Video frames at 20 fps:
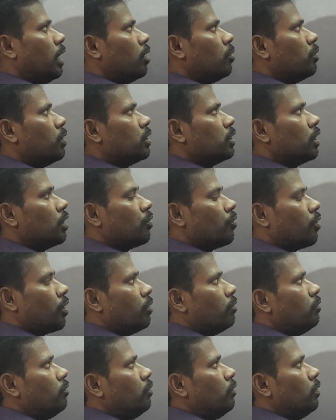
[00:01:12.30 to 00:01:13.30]
measure
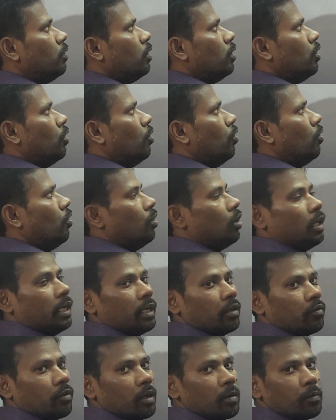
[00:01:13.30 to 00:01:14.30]
from, hold
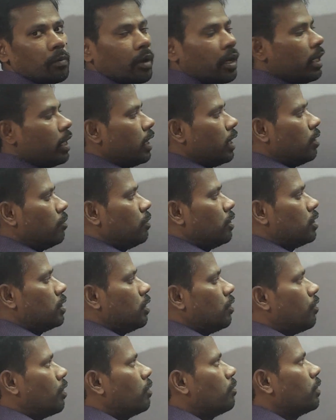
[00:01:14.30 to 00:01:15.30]
at one point and measure
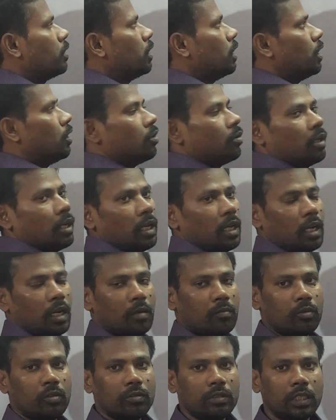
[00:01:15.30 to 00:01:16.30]
from here to here,
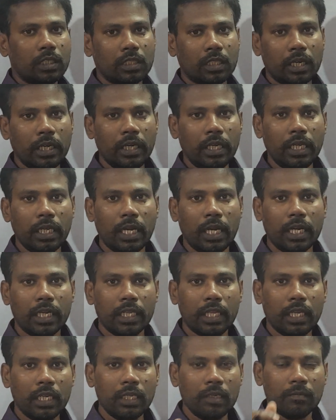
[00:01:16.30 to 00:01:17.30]
remove the thread and
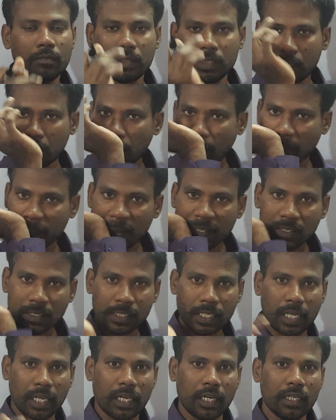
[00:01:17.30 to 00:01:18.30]
then measure on the
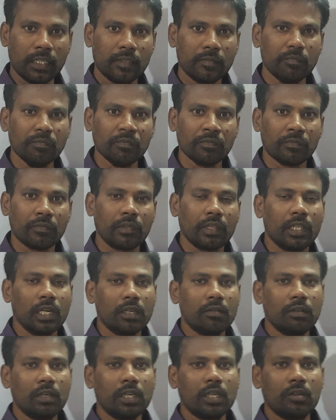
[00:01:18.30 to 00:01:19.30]
scale. That
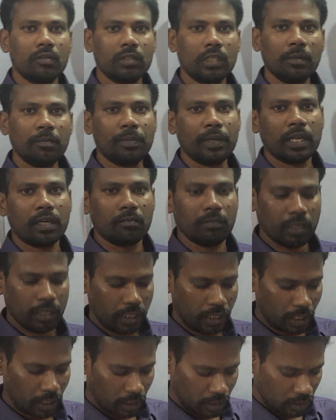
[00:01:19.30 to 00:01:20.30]
will give the
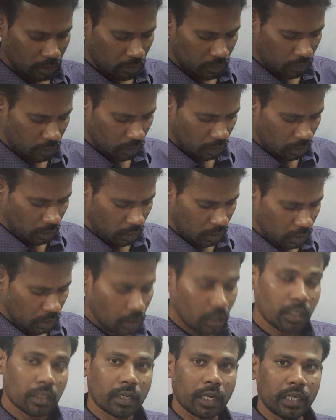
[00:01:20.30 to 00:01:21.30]
perimeter,
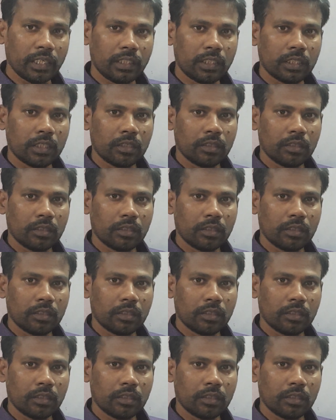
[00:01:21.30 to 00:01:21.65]
right?